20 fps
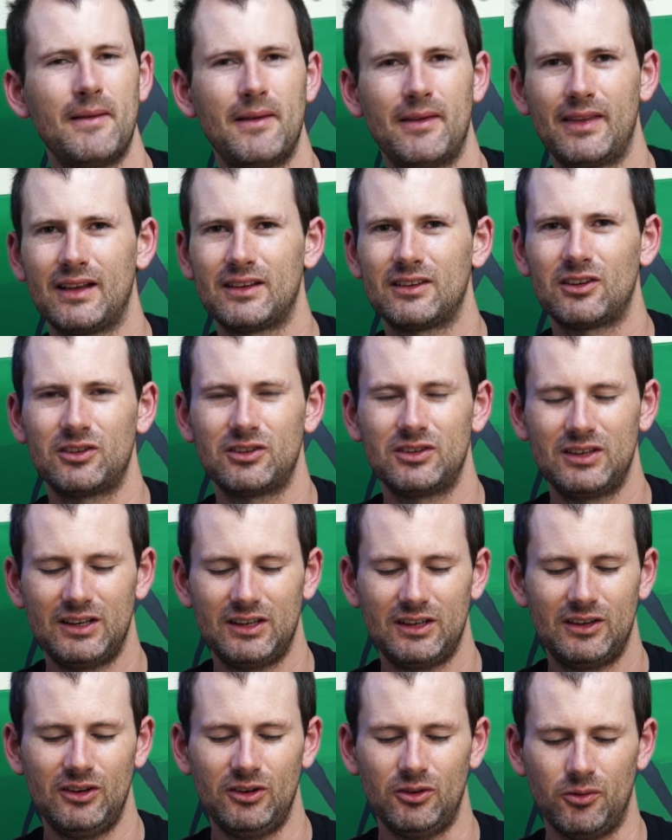and that's all you
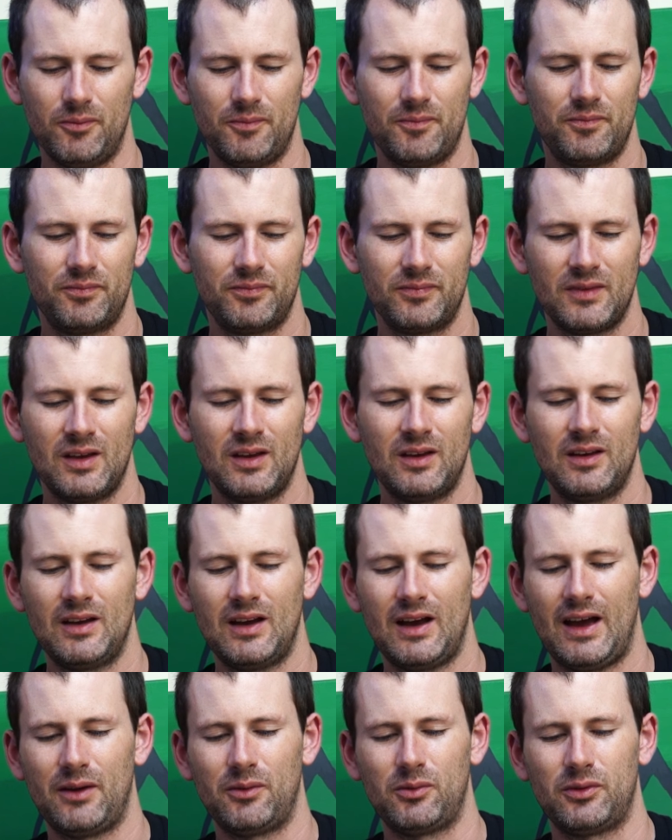need to do.
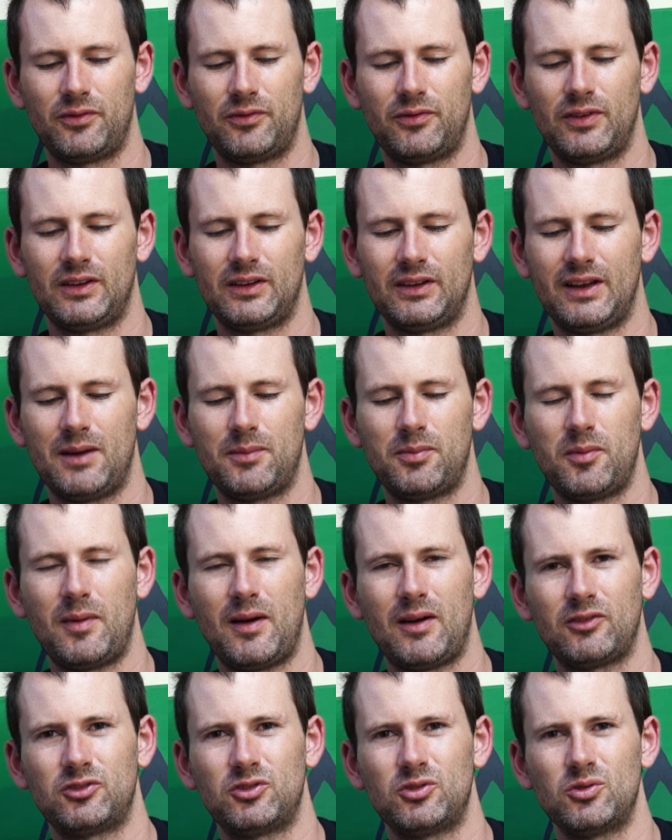I would fill it up
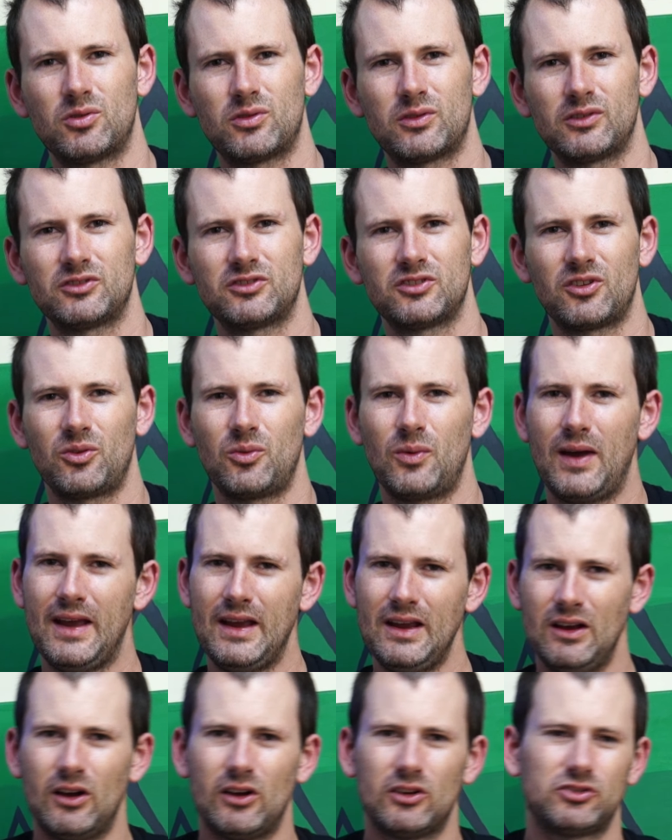about 2/3 of the
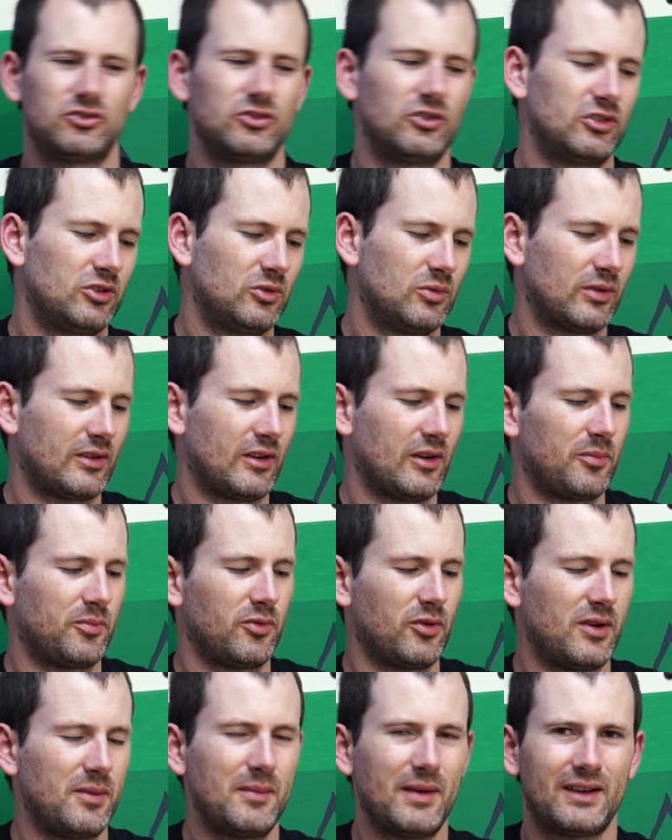way. I'll show you with our
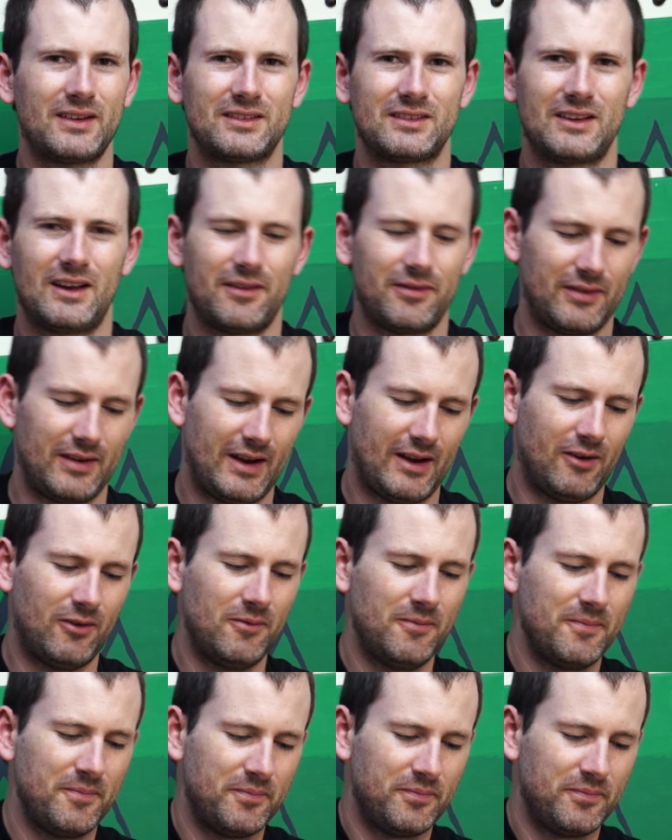pre-mixed stuff now.